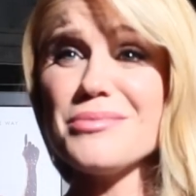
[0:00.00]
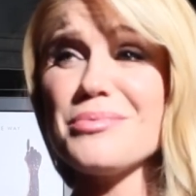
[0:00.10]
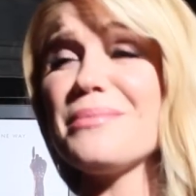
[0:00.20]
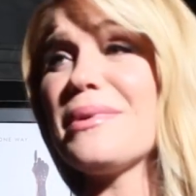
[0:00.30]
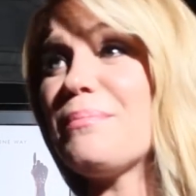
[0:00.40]

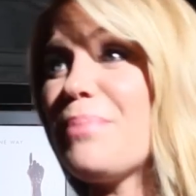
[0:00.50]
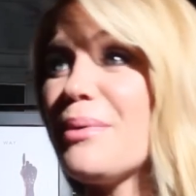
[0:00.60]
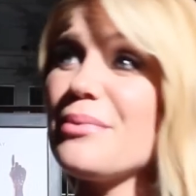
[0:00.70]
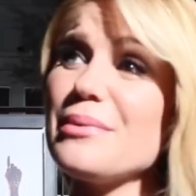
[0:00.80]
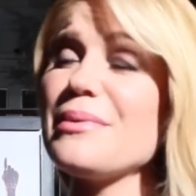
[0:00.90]

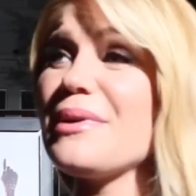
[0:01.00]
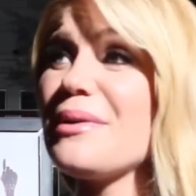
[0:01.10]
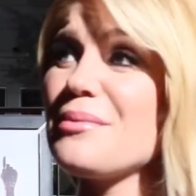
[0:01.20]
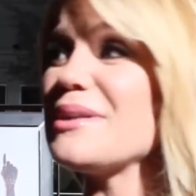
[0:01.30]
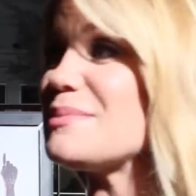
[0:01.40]

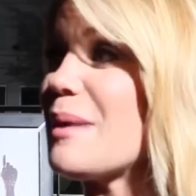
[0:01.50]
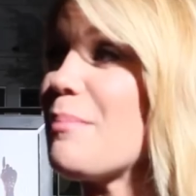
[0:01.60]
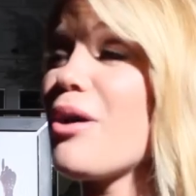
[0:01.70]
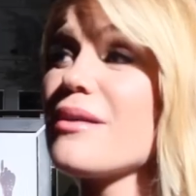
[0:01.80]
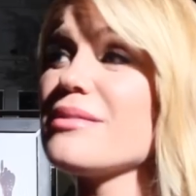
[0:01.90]
What is my
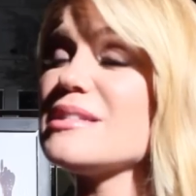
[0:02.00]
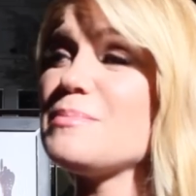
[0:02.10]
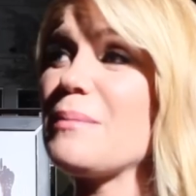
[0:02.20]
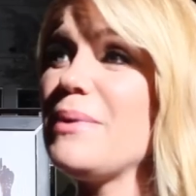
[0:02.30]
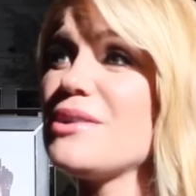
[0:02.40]
part in this
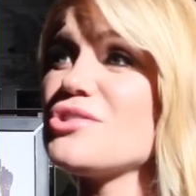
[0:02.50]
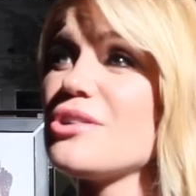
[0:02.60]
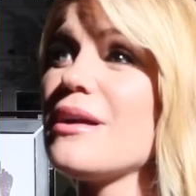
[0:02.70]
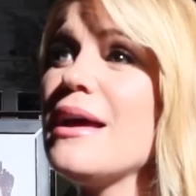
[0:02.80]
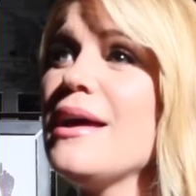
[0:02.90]
big picture?